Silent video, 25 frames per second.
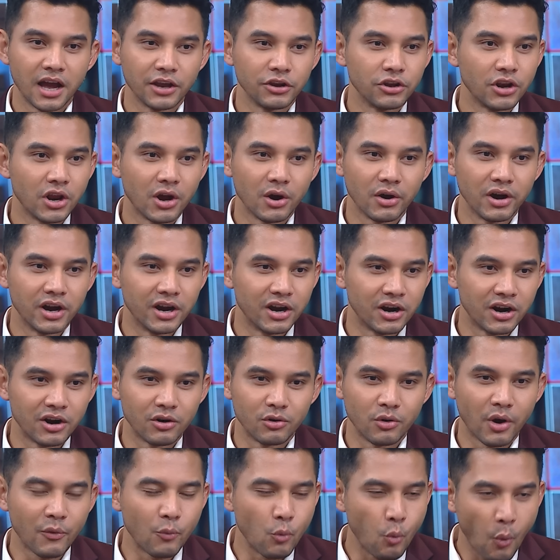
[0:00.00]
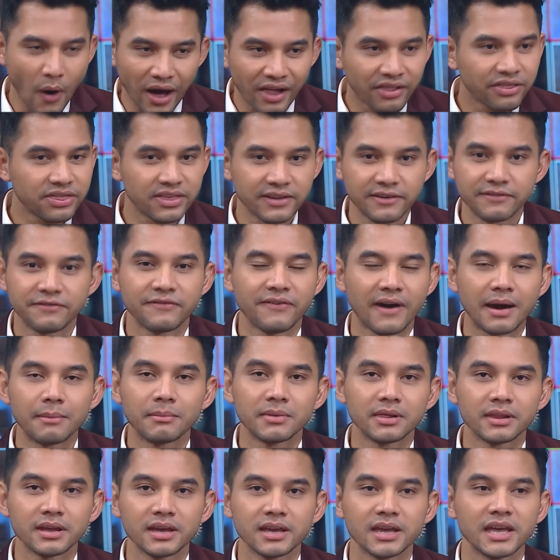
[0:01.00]
you know, a wealthy
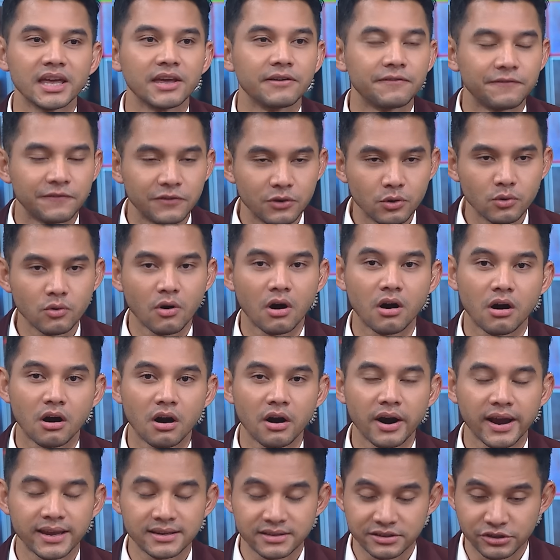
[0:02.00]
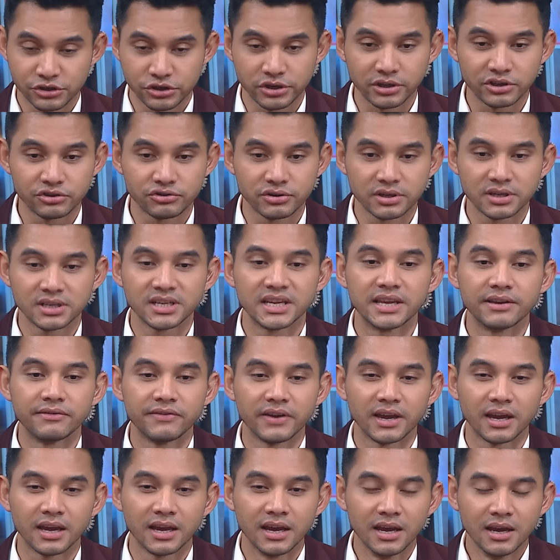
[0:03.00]
family, if you are, as children,
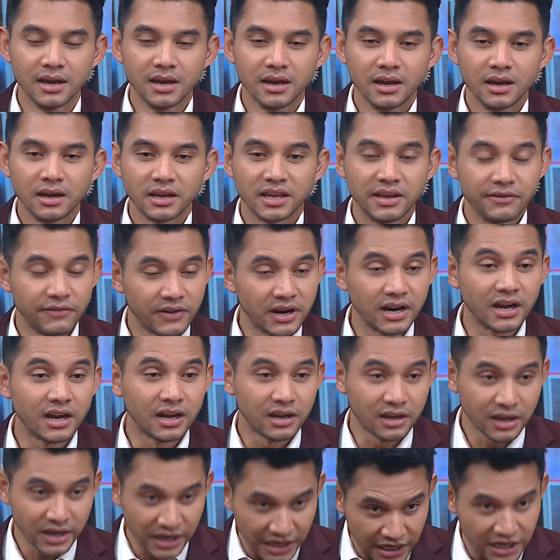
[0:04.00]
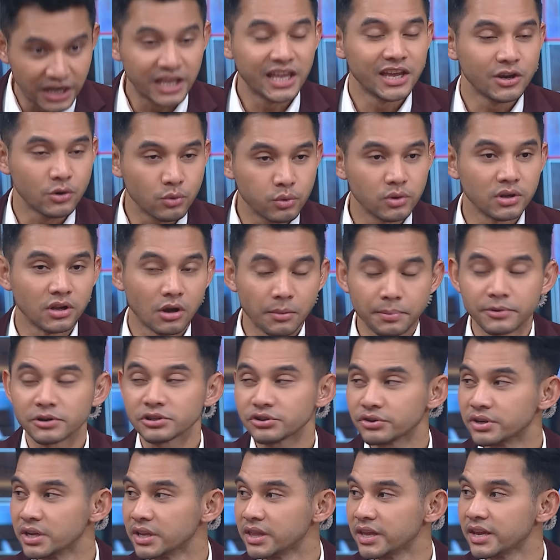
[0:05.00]
given an equal
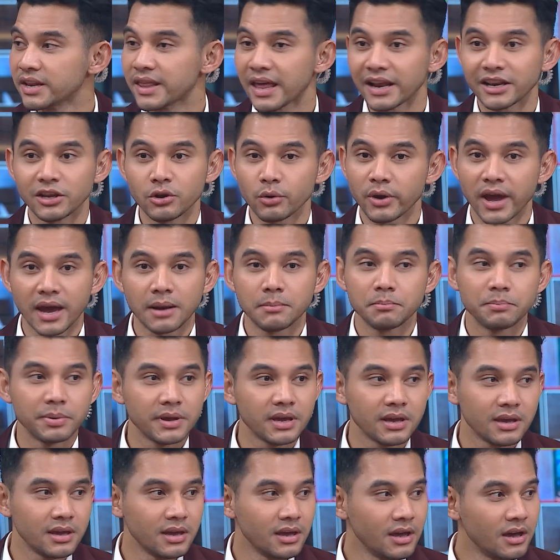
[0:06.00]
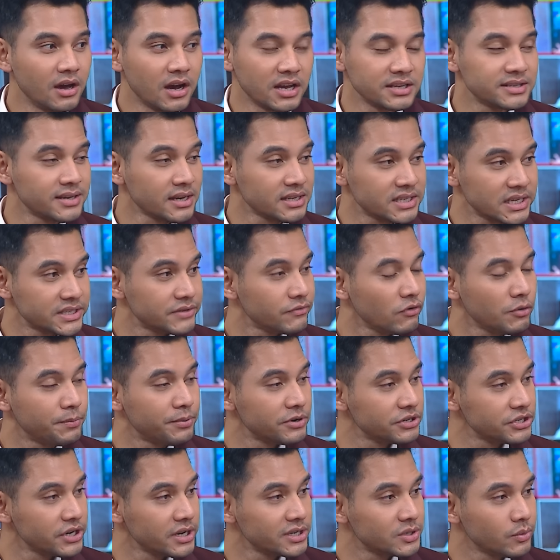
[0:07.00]
opportunity, then you can be a successful
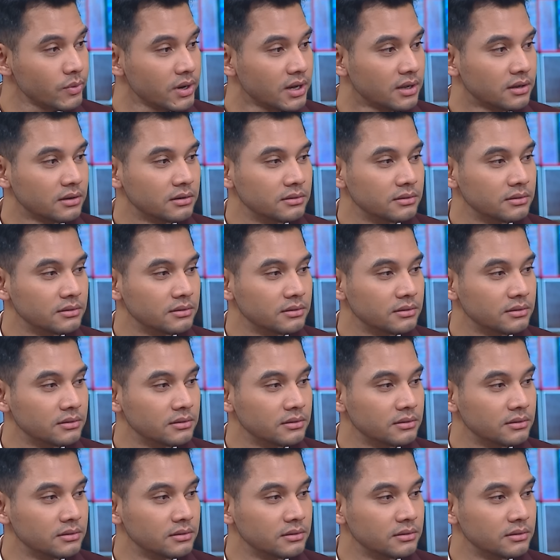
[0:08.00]
person as well.